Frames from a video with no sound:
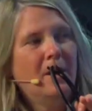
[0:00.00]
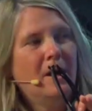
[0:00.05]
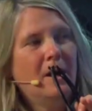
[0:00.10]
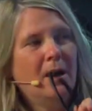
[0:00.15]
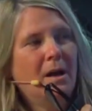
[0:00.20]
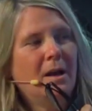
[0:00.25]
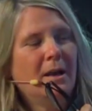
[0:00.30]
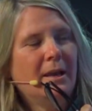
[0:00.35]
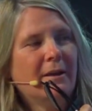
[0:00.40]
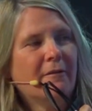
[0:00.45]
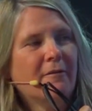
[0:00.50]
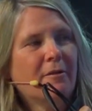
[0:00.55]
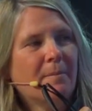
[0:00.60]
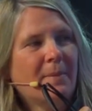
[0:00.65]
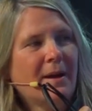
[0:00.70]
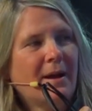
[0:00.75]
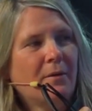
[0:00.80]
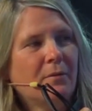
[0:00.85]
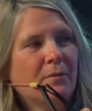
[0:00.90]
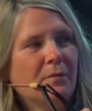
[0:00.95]
earlier
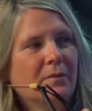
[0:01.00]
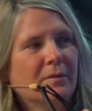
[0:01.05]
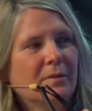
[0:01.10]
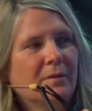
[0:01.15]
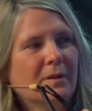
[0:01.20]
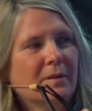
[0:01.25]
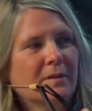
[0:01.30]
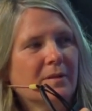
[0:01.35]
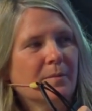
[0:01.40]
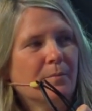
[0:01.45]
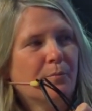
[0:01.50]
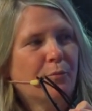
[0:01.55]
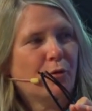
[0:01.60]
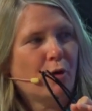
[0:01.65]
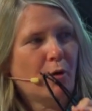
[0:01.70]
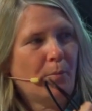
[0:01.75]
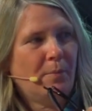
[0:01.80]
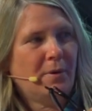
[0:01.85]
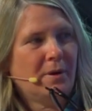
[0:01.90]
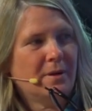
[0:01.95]
about the
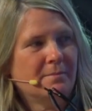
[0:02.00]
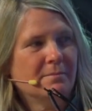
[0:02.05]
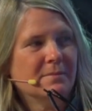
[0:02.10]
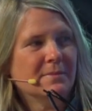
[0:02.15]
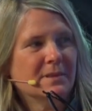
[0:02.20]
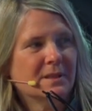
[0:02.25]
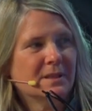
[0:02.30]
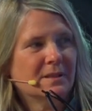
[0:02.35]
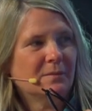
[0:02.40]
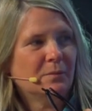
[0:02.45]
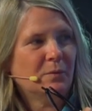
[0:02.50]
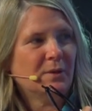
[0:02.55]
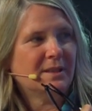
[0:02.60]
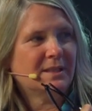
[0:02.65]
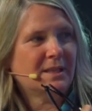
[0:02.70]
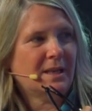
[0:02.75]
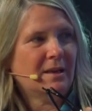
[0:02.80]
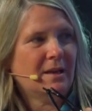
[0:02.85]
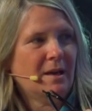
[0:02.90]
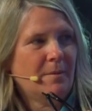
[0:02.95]
problems with
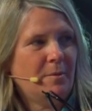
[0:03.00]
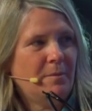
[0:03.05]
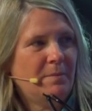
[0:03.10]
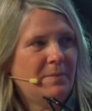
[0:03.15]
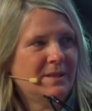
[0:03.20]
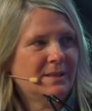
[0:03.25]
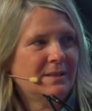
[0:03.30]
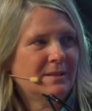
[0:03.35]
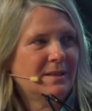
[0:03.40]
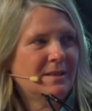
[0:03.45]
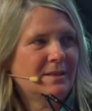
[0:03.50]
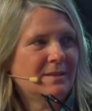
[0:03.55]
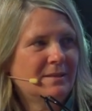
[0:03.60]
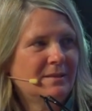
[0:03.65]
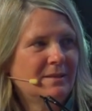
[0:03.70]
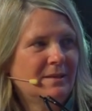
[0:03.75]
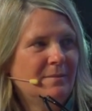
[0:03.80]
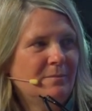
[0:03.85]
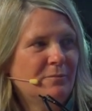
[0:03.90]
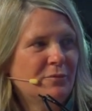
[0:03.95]
setting up a
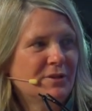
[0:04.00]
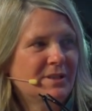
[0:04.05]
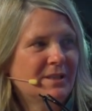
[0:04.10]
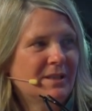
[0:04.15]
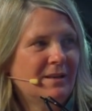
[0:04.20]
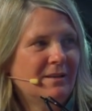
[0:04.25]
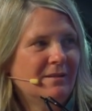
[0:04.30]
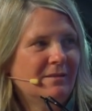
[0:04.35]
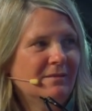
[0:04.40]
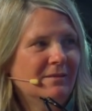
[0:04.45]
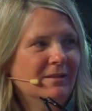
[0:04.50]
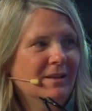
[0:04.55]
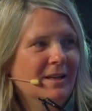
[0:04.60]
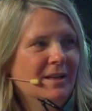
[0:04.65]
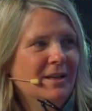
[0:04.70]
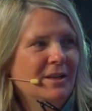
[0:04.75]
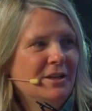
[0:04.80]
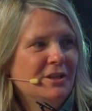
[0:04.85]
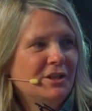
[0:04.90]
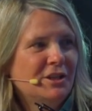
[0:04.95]
business in Brazil.
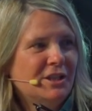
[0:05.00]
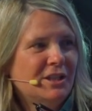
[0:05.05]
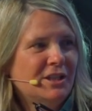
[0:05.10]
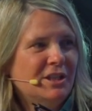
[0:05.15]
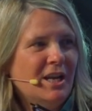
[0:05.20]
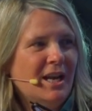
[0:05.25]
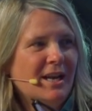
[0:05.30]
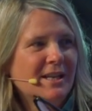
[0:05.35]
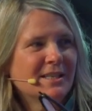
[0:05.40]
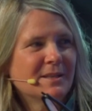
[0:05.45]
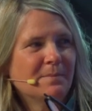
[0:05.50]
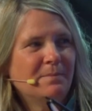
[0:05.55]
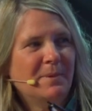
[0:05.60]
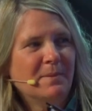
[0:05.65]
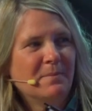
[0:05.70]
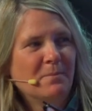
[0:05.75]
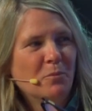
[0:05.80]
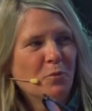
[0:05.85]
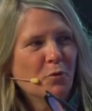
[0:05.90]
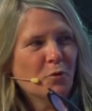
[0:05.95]
Just tell us a
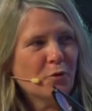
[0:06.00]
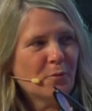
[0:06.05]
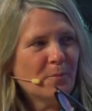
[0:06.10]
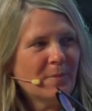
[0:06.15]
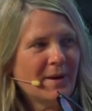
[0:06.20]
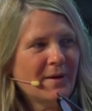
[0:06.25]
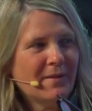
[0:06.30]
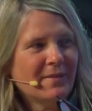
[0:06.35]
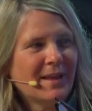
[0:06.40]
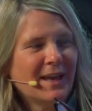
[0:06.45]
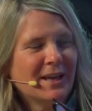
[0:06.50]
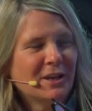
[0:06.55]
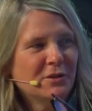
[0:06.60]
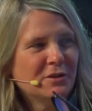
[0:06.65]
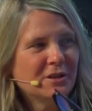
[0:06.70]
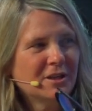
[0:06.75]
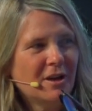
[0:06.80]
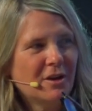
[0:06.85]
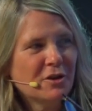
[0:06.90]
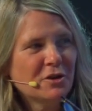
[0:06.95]
bit more about that. You
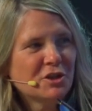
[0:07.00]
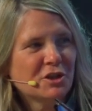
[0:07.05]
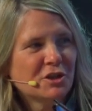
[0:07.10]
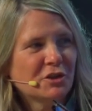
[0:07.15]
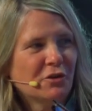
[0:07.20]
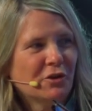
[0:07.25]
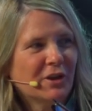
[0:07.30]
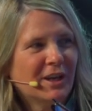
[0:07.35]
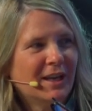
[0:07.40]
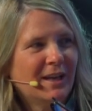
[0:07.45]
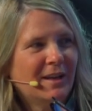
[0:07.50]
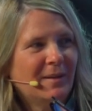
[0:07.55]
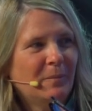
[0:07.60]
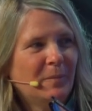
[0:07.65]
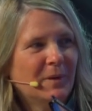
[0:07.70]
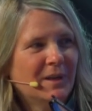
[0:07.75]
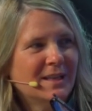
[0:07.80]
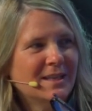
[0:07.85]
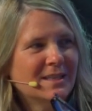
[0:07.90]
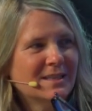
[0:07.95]
touched on it,
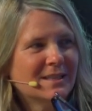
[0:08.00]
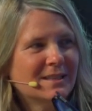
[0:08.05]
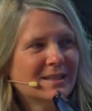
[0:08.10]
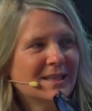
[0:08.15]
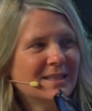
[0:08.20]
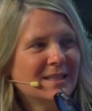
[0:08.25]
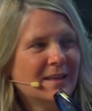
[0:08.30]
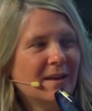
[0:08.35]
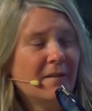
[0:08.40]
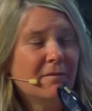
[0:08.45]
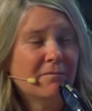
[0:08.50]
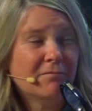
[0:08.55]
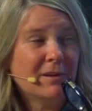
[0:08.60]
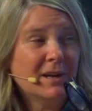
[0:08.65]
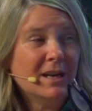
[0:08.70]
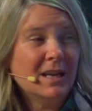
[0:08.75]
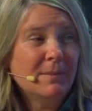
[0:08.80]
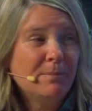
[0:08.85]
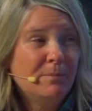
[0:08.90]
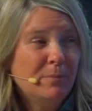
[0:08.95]
but is it a
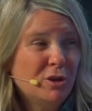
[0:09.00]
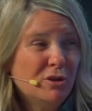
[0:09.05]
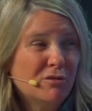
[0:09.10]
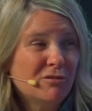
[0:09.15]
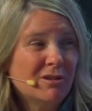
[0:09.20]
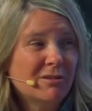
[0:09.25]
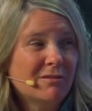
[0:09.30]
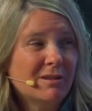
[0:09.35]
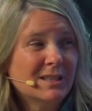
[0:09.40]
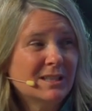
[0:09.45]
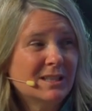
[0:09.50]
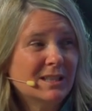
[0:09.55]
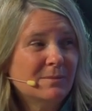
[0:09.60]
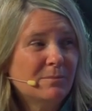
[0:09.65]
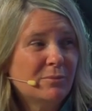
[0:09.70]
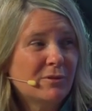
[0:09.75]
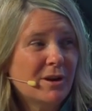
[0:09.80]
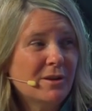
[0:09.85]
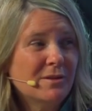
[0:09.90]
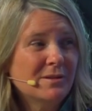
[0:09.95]
really
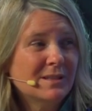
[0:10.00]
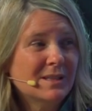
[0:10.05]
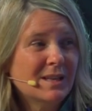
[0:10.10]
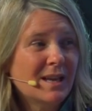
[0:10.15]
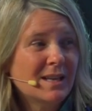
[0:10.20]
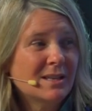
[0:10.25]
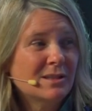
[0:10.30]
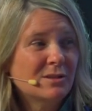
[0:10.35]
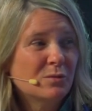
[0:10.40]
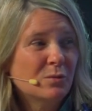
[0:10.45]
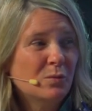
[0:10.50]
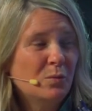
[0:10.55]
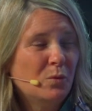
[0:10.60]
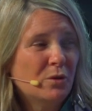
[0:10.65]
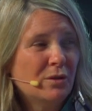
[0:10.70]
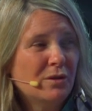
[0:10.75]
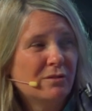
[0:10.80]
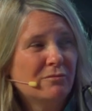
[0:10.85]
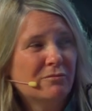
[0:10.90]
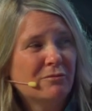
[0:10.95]
bureaucratic process, or
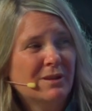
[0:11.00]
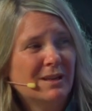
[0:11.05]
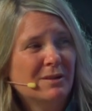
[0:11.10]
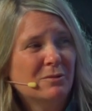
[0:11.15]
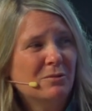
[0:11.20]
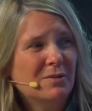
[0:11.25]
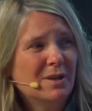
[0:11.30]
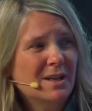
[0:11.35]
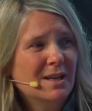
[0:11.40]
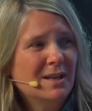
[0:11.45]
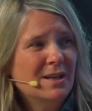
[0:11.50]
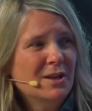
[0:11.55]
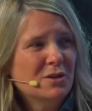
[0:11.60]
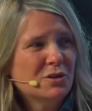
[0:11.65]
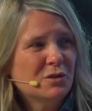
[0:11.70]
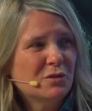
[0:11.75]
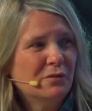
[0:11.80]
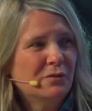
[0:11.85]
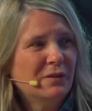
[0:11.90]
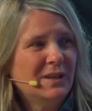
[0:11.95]
what are the real
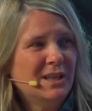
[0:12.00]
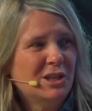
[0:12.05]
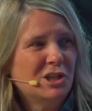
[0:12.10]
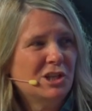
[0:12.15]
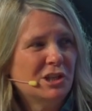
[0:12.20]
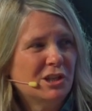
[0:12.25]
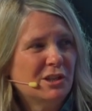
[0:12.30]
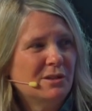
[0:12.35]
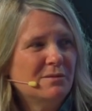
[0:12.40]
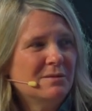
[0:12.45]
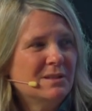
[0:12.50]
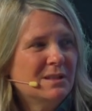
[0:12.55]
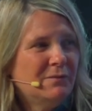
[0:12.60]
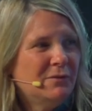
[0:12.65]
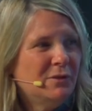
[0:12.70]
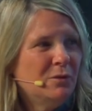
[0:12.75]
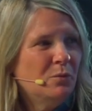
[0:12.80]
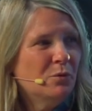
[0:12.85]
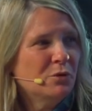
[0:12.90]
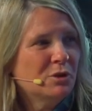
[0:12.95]
sort of issues
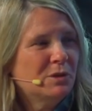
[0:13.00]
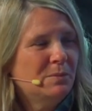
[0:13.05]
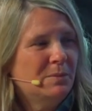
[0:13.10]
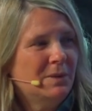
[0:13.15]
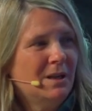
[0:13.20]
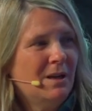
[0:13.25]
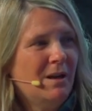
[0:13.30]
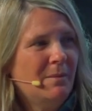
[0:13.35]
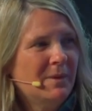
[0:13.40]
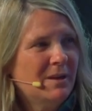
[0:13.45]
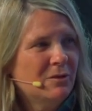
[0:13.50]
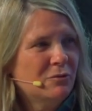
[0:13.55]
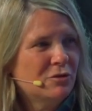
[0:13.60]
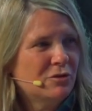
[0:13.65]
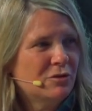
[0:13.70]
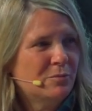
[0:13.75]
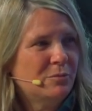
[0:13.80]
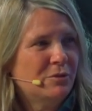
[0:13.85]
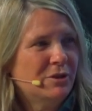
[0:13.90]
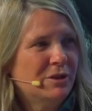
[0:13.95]
if you want to become an
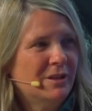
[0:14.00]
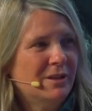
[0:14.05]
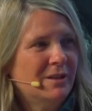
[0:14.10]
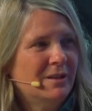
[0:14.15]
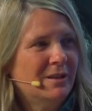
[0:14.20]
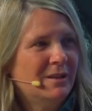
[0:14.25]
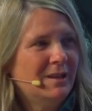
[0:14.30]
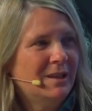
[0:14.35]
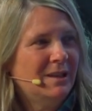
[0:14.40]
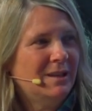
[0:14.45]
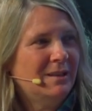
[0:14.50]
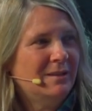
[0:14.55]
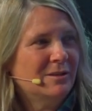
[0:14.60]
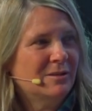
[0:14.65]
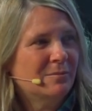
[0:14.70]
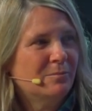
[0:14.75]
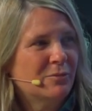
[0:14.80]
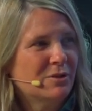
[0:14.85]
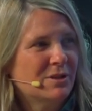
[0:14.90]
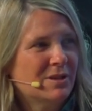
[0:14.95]
entrepreneur in
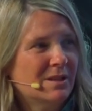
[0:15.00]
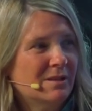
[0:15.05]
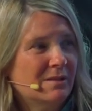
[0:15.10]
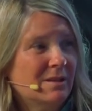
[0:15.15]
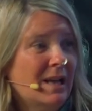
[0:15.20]
Brazil,